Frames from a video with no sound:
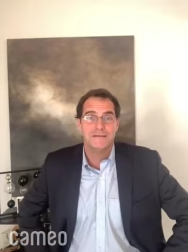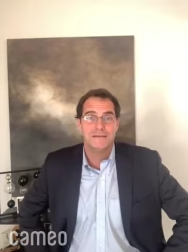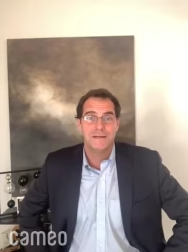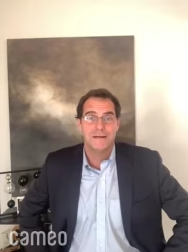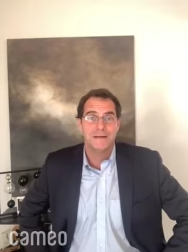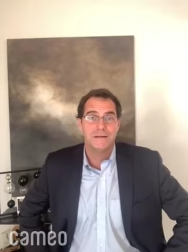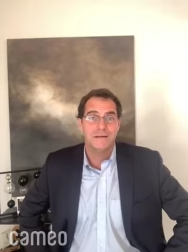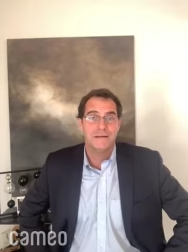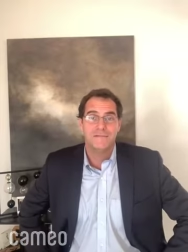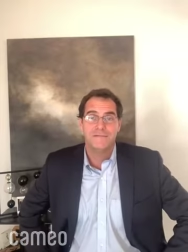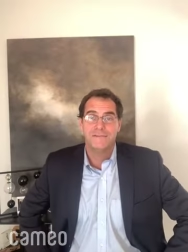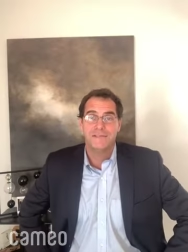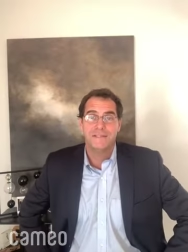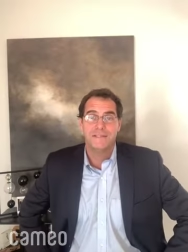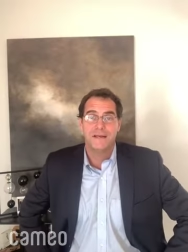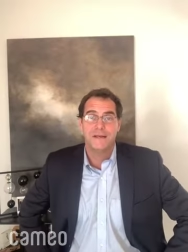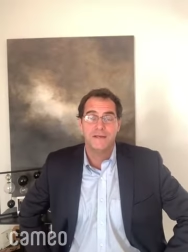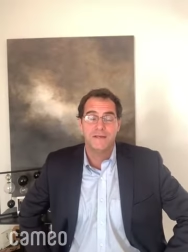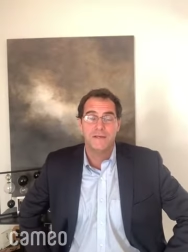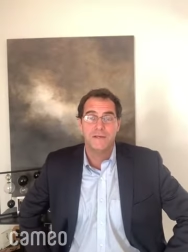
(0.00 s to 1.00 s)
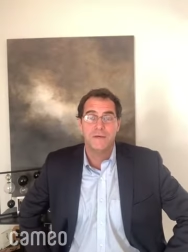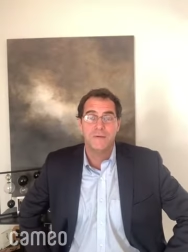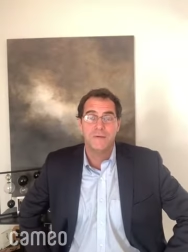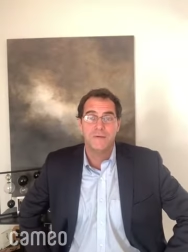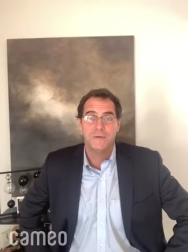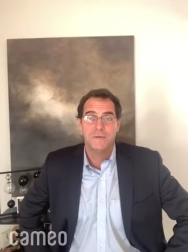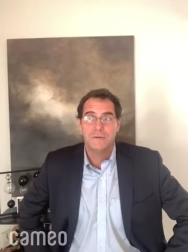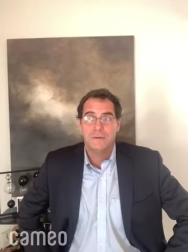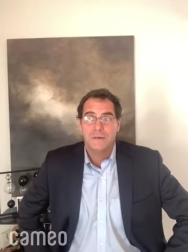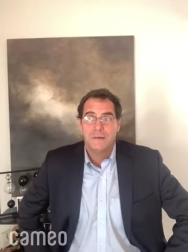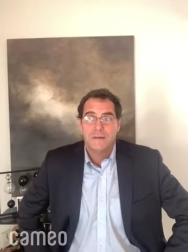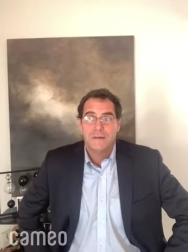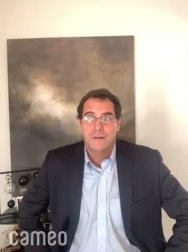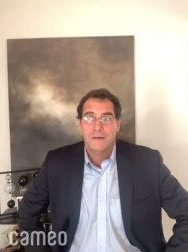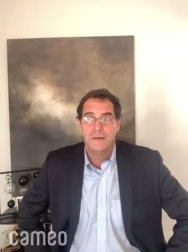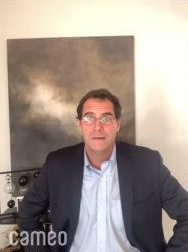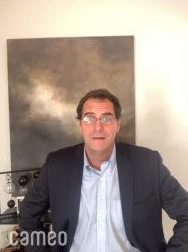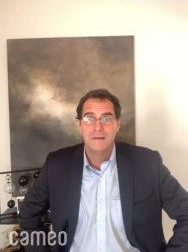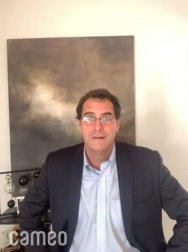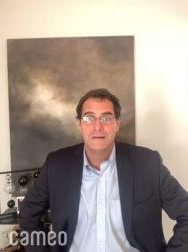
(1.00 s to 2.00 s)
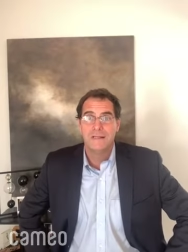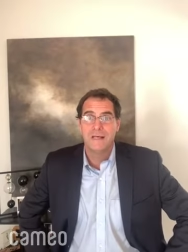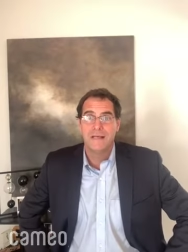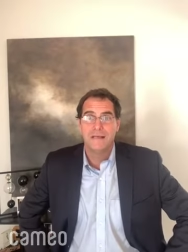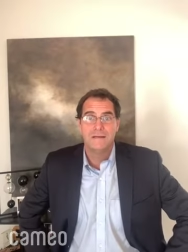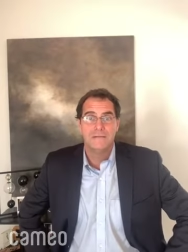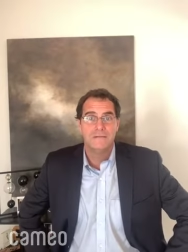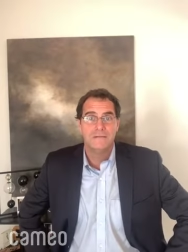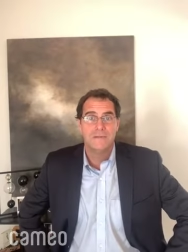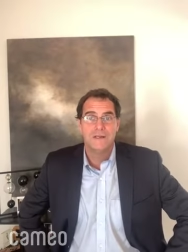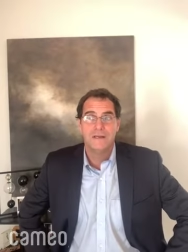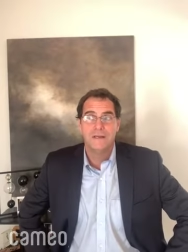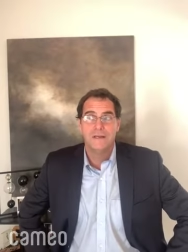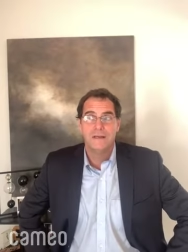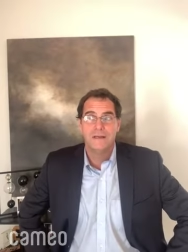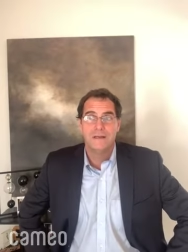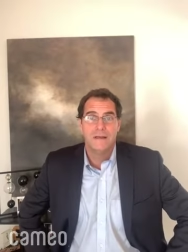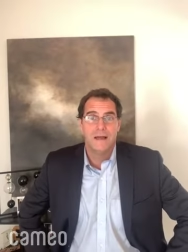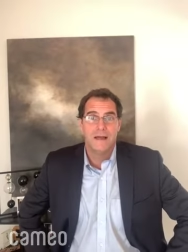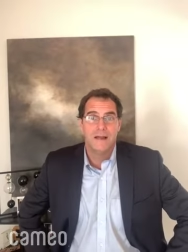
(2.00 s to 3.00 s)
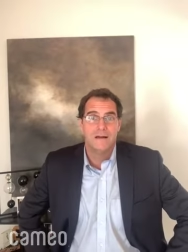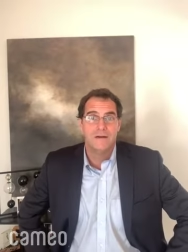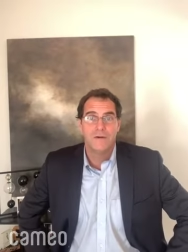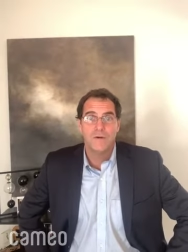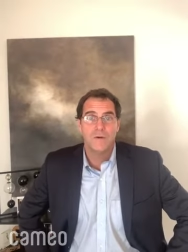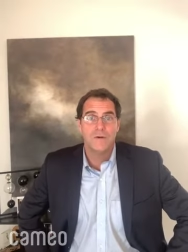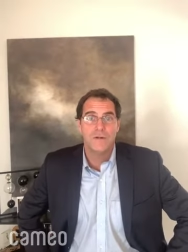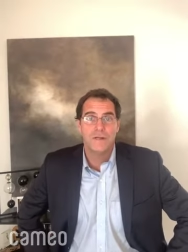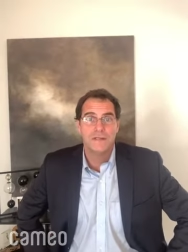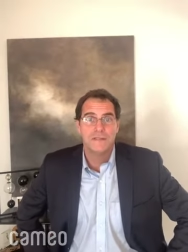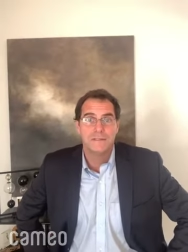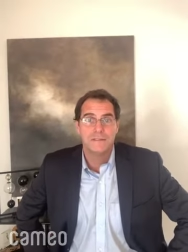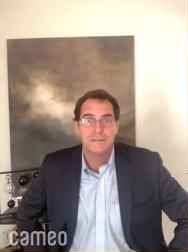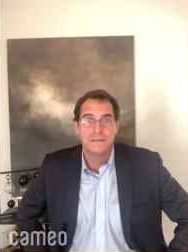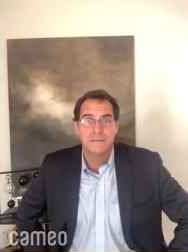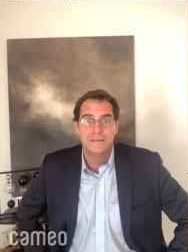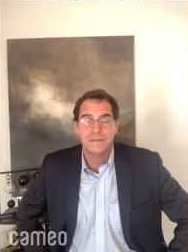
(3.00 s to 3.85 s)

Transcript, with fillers: Uh, if it's not you, then you, I don't know who it is.